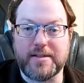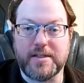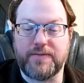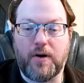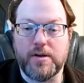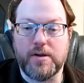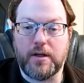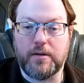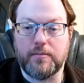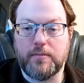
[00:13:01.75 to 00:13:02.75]
that's as far as
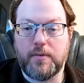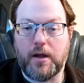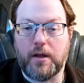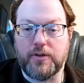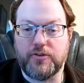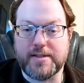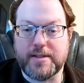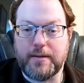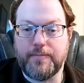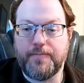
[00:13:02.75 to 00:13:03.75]
I'll
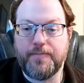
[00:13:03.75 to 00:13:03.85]
address it.